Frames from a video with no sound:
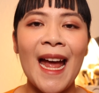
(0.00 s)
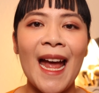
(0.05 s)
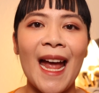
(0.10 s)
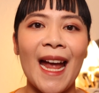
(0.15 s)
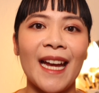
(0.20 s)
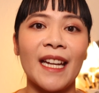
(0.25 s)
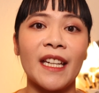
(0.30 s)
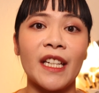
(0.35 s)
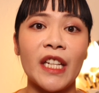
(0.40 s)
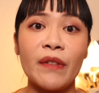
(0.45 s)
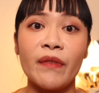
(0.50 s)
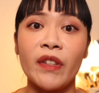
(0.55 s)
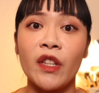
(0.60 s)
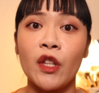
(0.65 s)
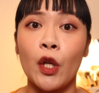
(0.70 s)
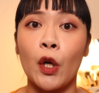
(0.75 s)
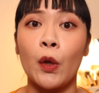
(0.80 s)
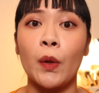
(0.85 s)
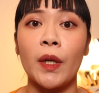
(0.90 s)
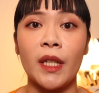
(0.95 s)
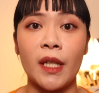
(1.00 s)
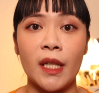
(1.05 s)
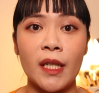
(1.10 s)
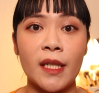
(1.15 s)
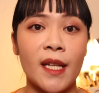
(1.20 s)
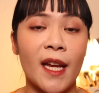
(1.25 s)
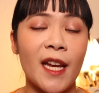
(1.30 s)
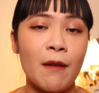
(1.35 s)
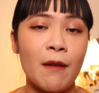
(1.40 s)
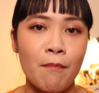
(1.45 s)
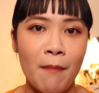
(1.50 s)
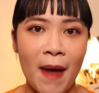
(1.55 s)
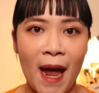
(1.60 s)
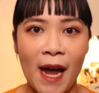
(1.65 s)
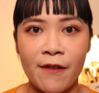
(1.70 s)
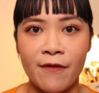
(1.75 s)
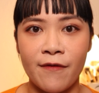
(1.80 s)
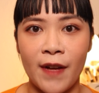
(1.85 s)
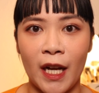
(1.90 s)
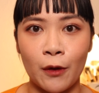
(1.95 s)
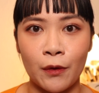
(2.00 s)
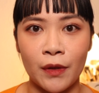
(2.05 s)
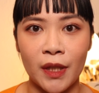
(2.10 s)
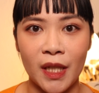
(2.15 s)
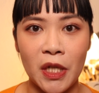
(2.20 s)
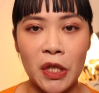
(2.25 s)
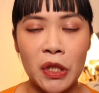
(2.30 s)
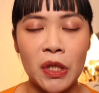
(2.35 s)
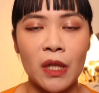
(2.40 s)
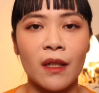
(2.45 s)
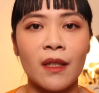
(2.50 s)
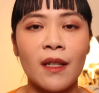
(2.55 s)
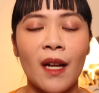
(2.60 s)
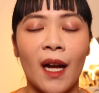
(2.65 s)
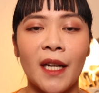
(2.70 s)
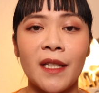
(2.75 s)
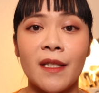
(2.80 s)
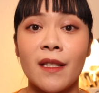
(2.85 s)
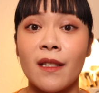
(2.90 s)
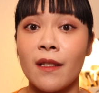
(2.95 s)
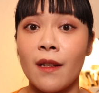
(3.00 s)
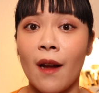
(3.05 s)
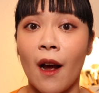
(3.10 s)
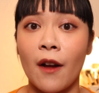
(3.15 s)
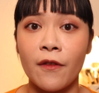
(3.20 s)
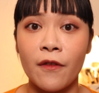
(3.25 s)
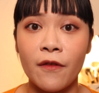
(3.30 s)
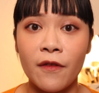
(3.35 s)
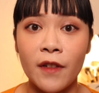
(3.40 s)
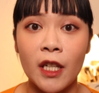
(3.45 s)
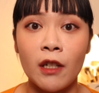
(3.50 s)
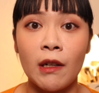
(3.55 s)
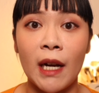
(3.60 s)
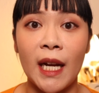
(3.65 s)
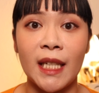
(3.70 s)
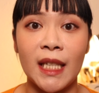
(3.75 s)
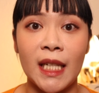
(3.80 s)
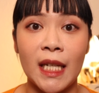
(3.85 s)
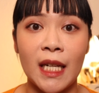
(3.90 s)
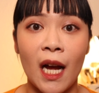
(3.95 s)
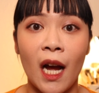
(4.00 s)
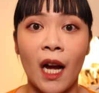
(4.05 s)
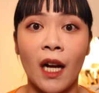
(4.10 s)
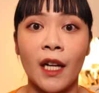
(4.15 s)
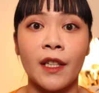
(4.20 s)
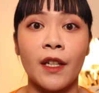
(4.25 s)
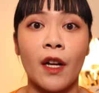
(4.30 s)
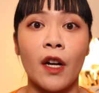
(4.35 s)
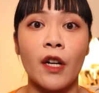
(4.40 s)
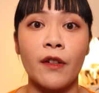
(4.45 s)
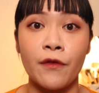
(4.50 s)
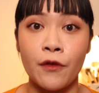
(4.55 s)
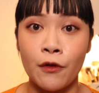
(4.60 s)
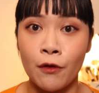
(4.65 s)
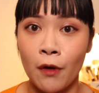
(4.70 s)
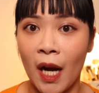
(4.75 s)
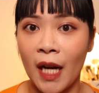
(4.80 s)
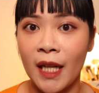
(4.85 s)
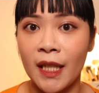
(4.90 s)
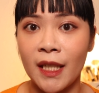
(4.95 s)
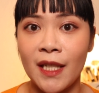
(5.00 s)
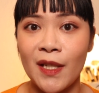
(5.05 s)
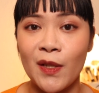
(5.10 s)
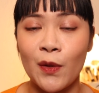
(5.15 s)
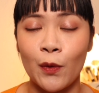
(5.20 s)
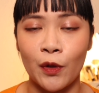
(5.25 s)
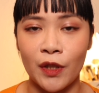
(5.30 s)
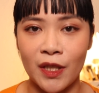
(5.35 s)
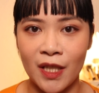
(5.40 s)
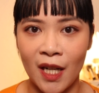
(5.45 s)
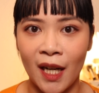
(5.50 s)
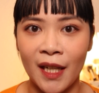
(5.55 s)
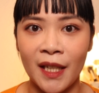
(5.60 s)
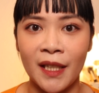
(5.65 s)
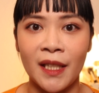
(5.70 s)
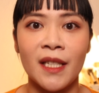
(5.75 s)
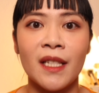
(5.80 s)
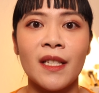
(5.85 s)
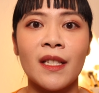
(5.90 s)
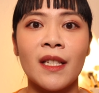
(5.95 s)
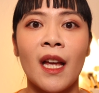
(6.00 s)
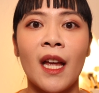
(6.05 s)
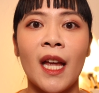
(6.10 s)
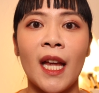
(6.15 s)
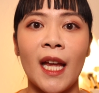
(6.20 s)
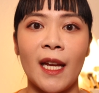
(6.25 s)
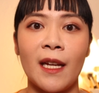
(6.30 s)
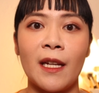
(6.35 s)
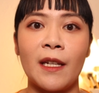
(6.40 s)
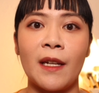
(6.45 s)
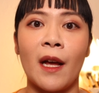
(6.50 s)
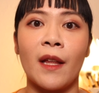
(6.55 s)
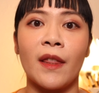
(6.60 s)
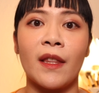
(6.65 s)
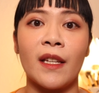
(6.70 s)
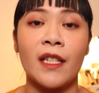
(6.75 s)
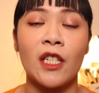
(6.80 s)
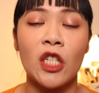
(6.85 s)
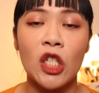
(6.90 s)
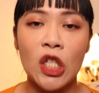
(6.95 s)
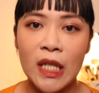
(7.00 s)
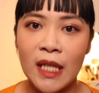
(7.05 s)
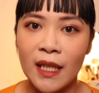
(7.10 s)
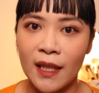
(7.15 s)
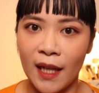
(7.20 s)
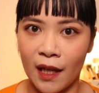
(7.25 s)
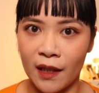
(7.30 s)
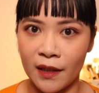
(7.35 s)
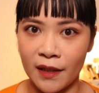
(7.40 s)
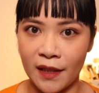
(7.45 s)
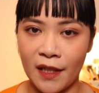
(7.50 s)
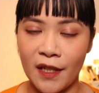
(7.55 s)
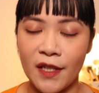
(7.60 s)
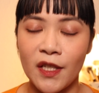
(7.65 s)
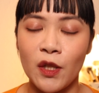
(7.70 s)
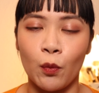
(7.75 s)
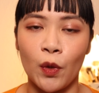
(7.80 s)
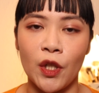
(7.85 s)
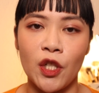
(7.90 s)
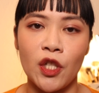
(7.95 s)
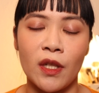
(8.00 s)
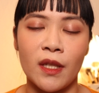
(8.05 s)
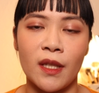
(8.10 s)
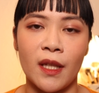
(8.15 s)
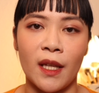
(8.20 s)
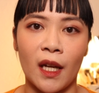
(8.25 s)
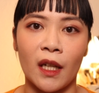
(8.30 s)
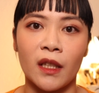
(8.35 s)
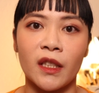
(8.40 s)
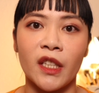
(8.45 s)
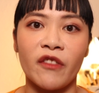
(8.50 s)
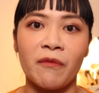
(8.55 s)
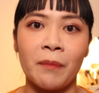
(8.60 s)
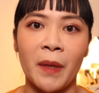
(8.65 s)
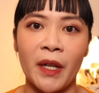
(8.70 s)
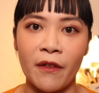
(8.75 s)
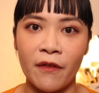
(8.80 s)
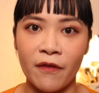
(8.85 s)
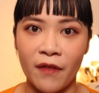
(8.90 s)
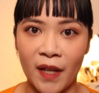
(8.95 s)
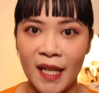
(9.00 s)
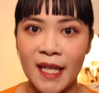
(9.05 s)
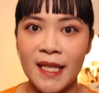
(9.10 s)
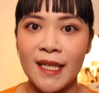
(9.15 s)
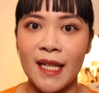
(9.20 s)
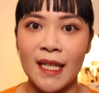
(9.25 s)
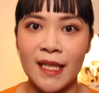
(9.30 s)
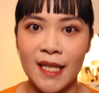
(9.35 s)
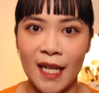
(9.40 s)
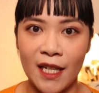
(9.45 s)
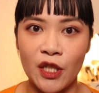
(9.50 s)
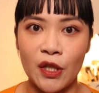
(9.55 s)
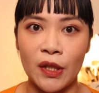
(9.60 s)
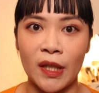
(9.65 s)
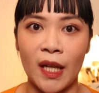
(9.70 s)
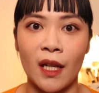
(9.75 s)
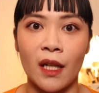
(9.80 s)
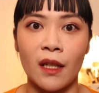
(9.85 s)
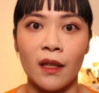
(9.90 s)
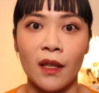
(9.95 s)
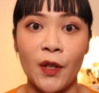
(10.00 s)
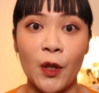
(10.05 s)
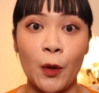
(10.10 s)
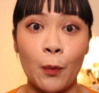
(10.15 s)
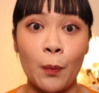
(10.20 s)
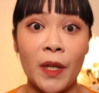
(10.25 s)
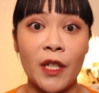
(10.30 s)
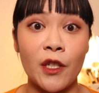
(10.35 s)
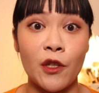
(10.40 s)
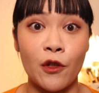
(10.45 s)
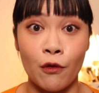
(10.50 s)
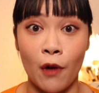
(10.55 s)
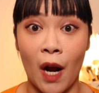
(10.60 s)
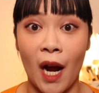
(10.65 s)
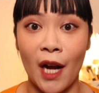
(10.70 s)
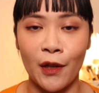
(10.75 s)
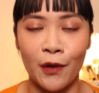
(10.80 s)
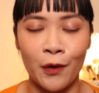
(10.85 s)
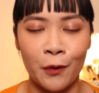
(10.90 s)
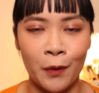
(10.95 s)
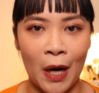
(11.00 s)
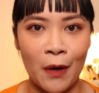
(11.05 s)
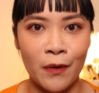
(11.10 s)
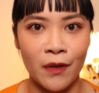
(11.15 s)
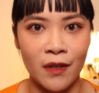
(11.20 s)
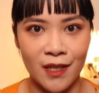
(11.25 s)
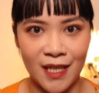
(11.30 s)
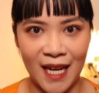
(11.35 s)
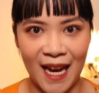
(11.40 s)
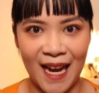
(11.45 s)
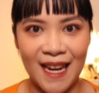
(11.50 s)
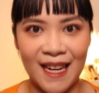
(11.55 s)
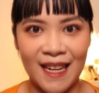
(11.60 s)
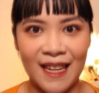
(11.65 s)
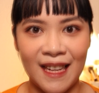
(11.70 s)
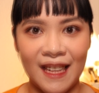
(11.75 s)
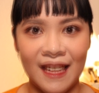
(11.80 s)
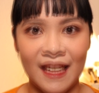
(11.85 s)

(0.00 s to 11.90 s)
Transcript: and even though it is matte foundation, I did not feel any kind of dryness or tightness in the cheek areas, which is the area of my face that tend to get a little bit dry throughout the day.